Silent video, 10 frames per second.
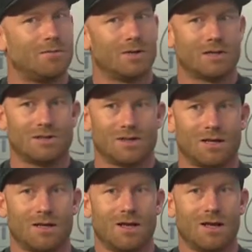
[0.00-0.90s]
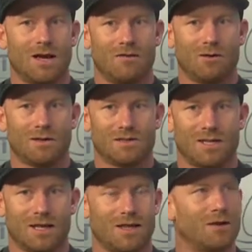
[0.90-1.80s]
But it's just like, if that's
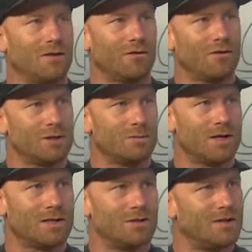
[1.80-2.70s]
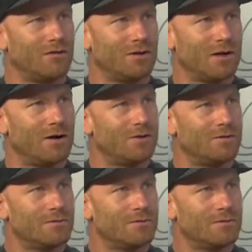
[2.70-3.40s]
not there in the first place, you'll never know.